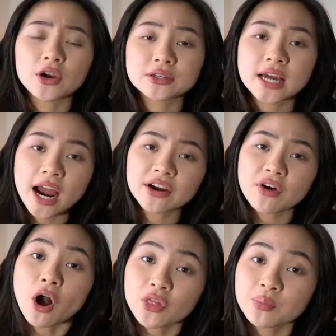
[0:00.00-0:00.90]
Are you tired
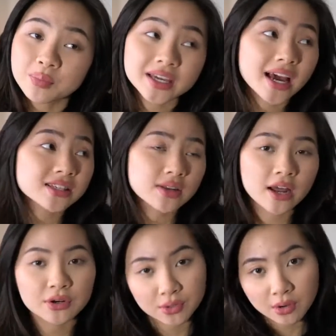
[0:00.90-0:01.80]
of all the B S on
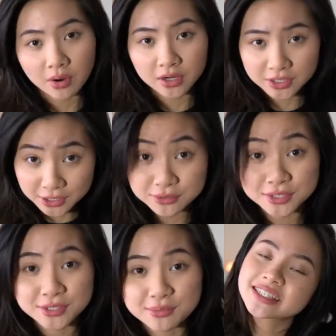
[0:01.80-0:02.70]
how to grow on
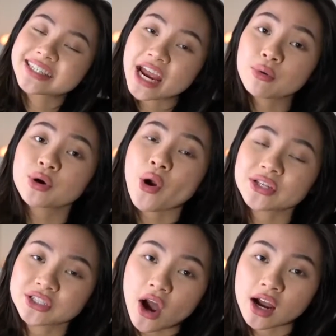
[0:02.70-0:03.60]
YouTube? Today we're
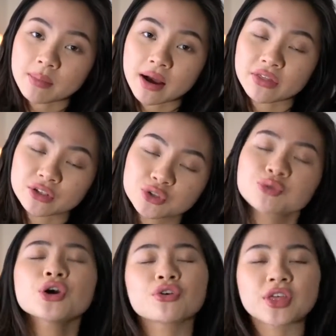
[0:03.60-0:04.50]
going to talk about the
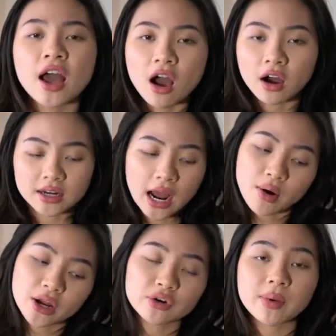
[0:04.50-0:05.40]
truth on
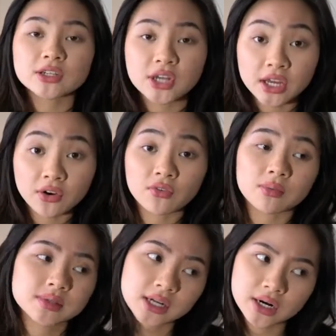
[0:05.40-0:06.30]
how I grew my channel
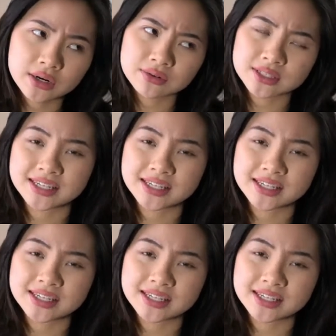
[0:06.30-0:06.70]
from zero